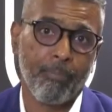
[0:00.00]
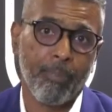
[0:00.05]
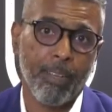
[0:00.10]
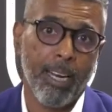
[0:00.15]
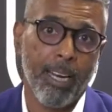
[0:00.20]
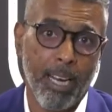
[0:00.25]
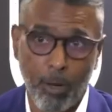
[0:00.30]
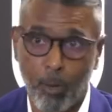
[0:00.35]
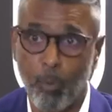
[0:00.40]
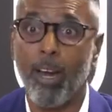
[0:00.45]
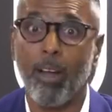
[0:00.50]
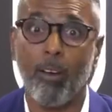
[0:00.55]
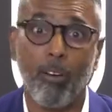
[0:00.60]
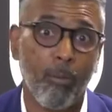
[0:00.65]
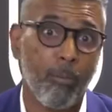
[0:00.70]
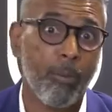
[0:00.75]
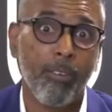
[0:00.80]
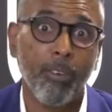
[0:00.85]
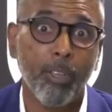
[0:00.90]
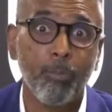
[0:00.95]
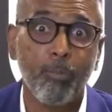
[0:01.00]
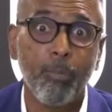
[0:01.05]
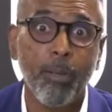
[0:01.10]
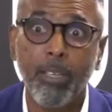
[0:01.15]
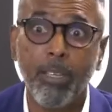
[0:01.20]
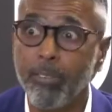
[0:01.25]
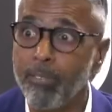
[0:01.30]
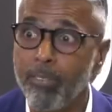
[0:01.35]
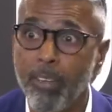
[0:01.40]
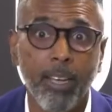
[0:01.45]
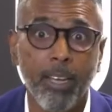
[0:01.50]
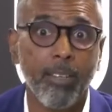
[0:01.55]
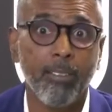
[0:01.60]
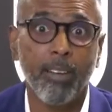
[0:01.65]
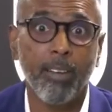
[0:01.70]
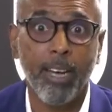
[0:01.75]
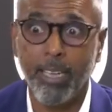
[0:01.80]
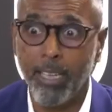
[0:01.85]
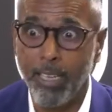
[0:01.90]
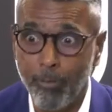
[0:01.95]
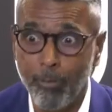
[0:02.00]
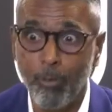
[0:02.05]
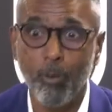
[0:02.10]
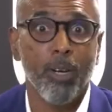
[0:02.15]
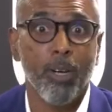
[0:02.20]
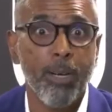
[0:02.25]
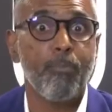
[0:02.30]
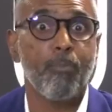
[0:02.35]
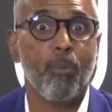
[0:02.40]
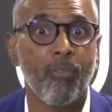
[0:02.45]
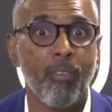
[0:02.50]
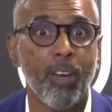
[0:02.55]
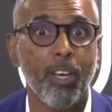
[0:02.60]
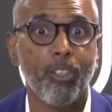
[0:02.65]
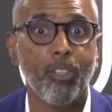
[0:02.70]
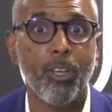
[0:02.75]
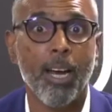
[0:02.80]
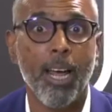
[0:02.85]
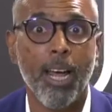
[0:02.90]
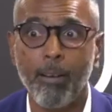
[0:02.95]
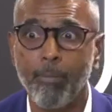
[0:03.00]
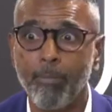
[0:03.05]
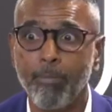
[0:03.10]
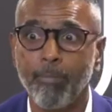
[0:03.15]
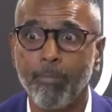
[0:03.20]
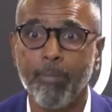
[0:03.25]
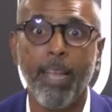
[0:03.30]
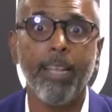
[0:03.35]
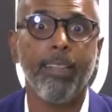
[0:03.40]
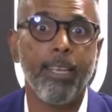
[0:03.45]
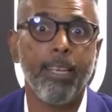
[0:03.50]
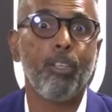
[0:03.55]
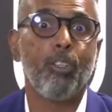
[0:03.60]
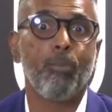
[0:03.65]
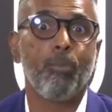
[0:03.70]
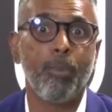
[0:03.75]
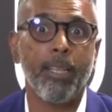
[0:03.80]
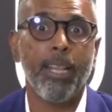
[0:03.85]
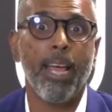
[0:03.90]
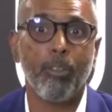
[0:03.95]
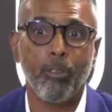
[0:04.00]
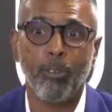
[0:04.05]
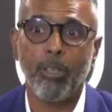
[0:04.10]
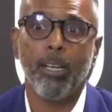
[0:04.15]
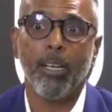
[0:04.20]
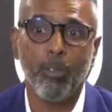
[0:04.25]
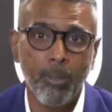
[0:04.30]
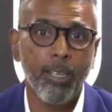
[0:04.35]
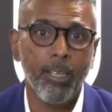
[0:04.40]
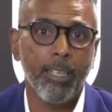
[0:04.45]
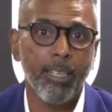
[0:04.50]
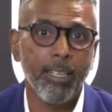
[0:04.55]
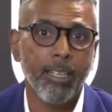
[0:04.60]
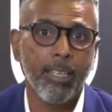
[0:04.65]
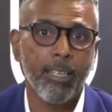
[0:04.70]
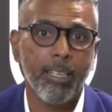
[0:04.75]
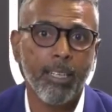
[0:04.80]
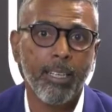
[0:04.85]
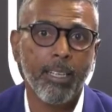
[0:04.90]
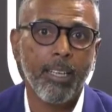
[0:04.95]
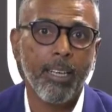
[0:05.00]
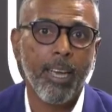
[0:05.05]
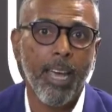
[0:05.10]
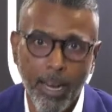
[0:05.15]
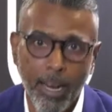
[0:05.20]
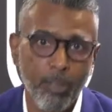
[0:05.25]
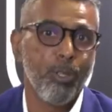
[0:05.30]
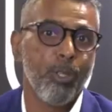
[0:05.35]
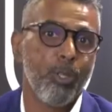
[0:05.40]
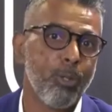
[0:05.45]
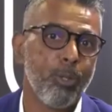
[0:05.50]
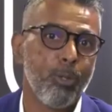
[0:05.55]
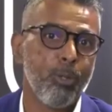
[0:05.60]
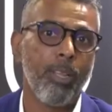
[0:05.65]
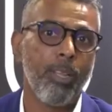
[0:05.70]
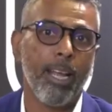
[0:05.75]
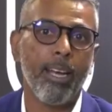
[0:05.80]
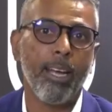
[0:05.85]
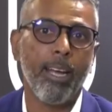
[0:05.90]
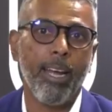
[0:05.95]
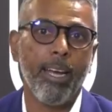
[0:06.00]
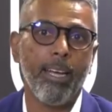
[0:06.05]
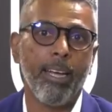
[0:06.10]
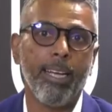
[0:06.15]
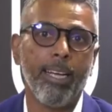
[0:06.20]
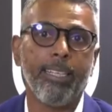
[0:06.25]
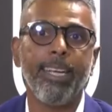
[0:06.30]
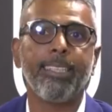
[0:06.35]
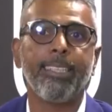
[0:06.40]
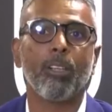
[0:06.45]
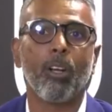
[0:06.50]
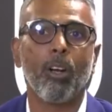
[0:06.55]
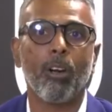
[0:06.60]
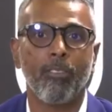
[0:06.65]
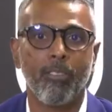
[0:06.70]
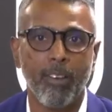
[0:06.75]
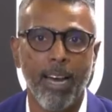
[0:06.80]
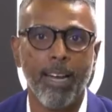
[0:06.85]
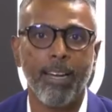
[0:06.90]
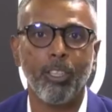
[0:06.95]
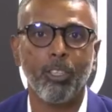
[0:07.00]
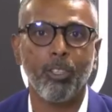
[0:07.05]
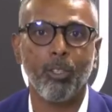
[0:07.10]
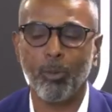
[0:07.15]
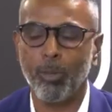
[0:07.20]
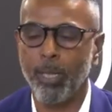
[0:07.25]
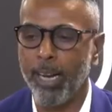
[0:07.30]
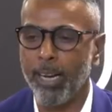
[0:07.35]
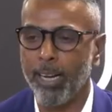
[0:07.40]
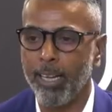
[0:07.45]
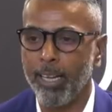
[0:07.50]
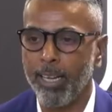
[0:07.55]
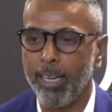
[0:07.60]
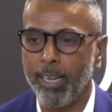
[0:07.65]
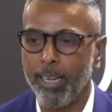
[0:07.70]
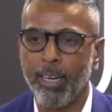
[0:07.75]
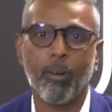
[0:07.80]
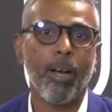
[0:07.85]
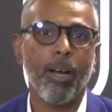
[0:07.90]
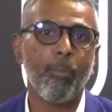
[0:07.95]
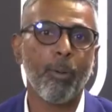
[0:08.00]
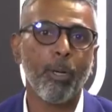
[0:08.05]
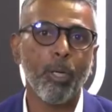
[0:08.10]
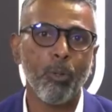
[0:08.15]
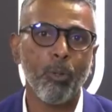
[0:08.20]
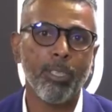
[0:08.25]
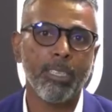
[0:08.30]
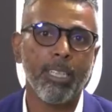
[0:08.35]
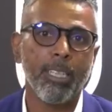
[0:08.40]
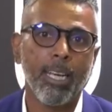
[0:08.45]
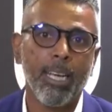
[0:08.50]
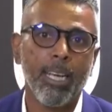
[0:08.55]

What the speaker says: like what our previous speaker says, like if you need professional help, then they should be there to tell you that. And you should do that. And it takes a lot of courage to do that. Now, number two is,